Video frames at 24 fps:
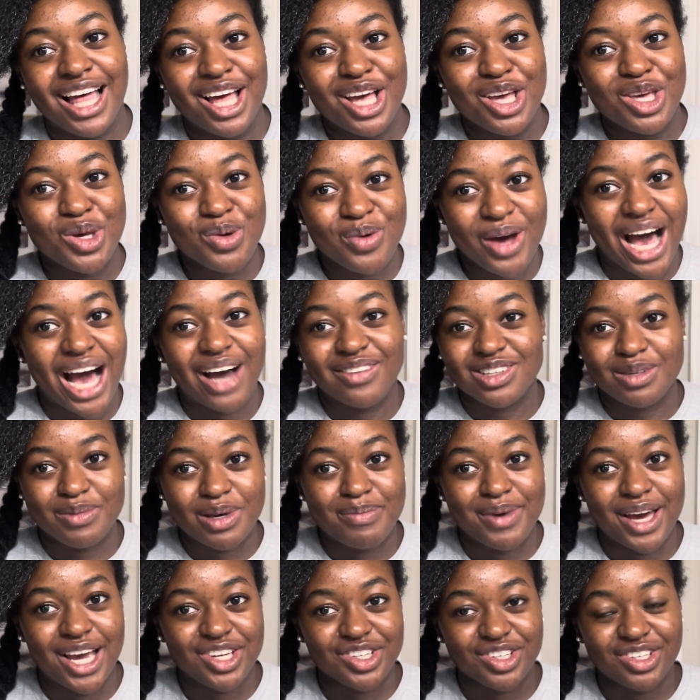You have to be
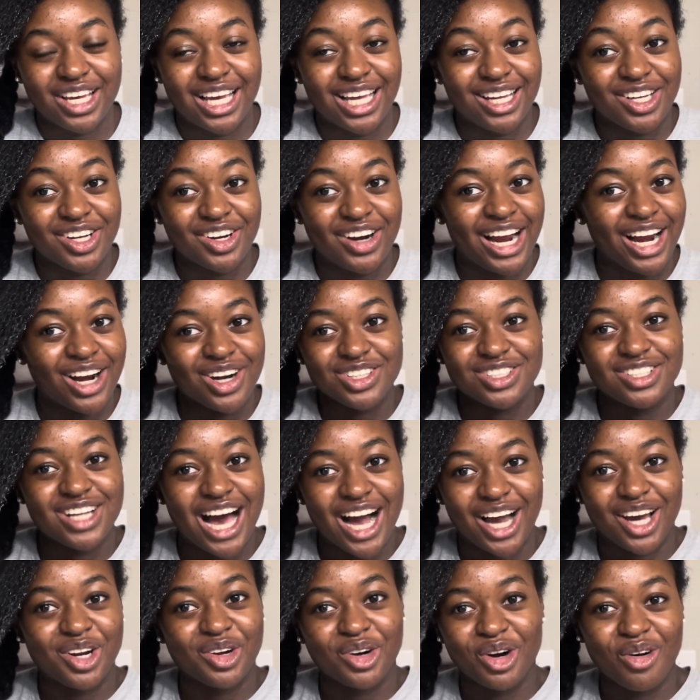patient. Your hair is not
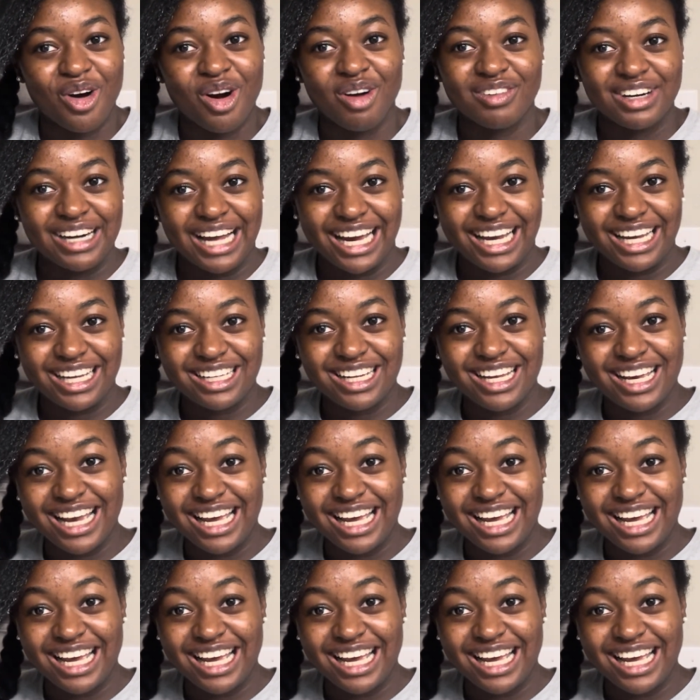going to grow overnight.